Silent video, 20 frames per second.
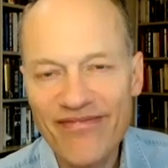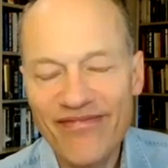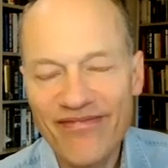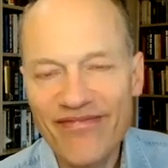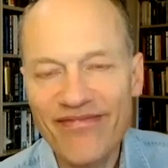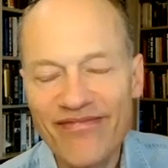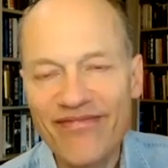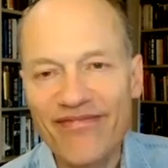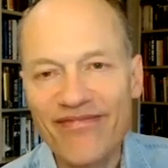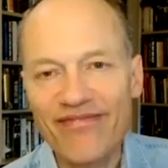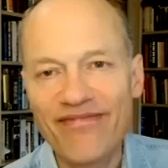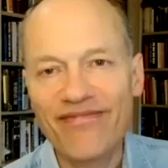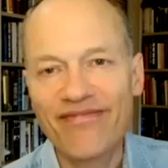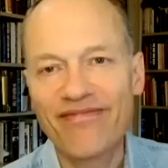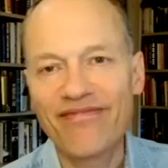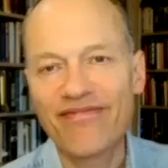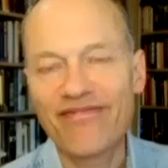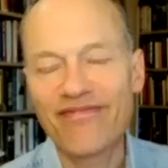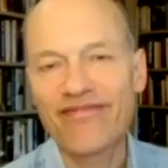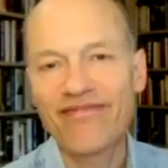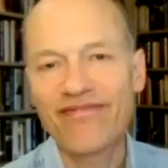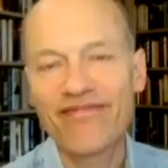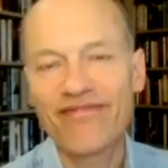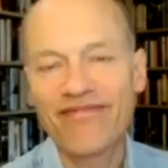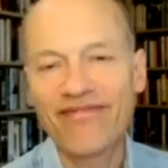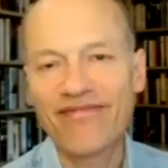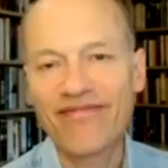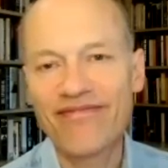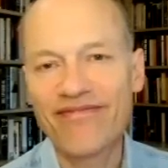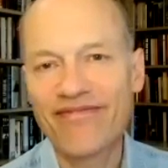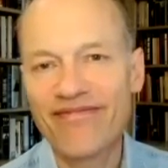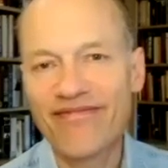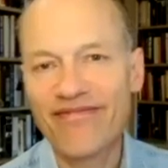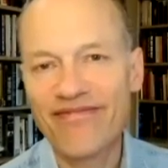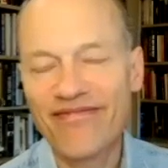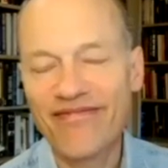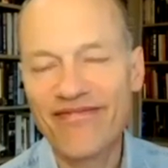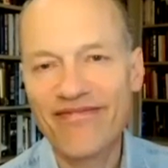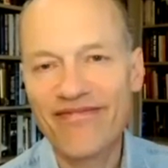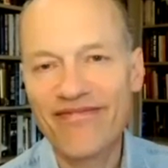
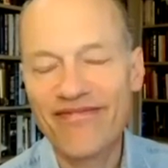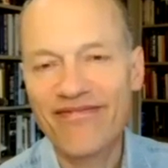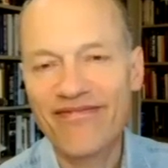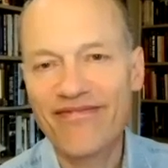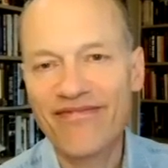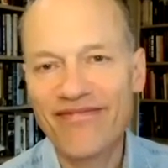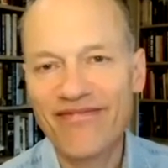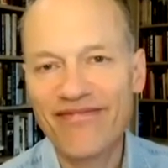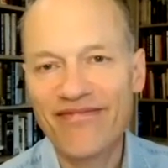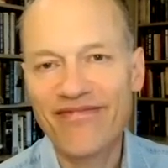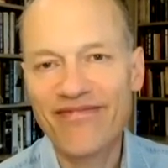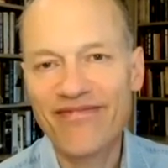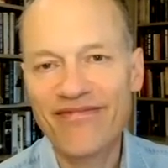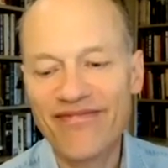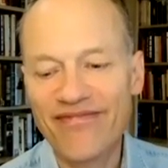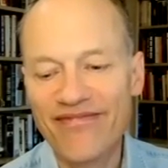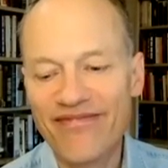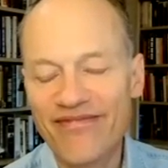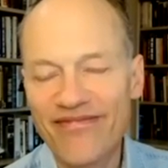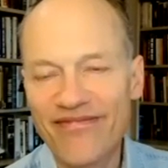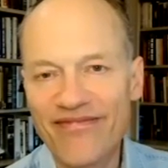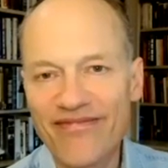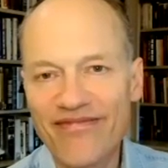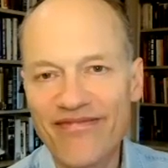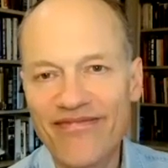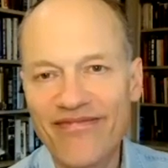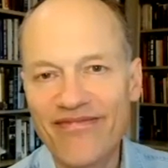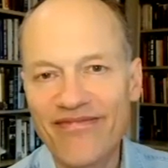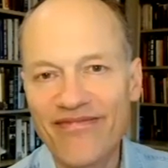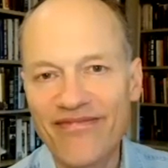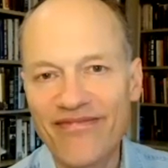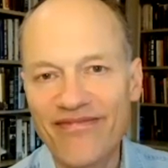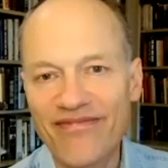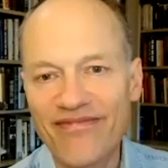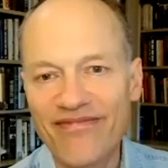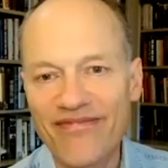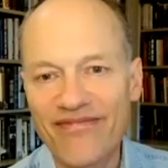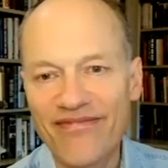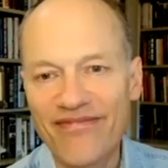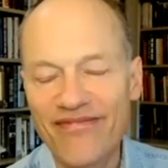
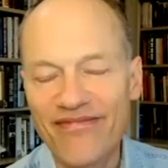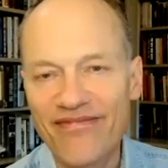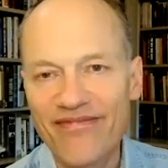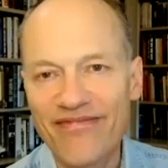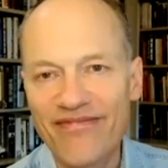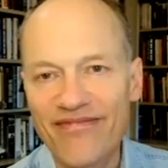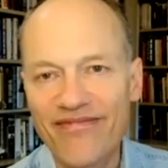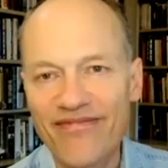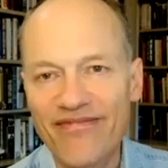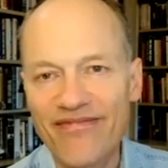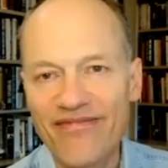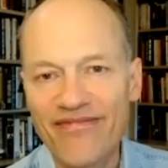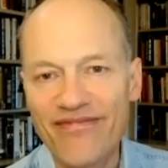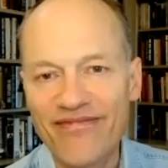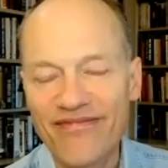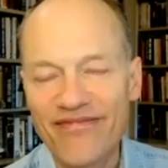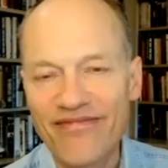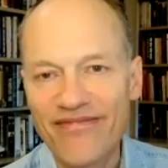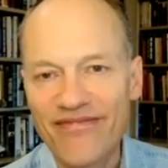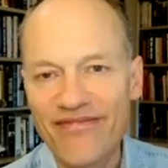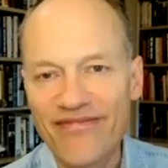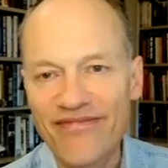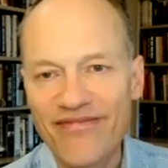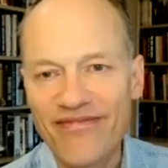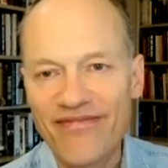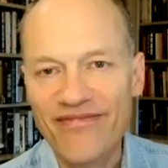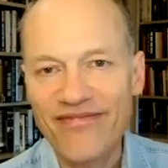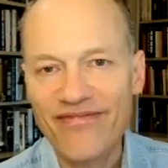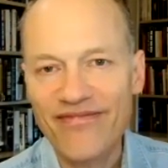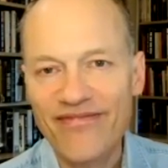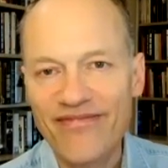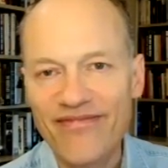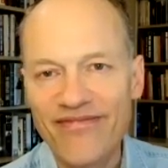(not speaking)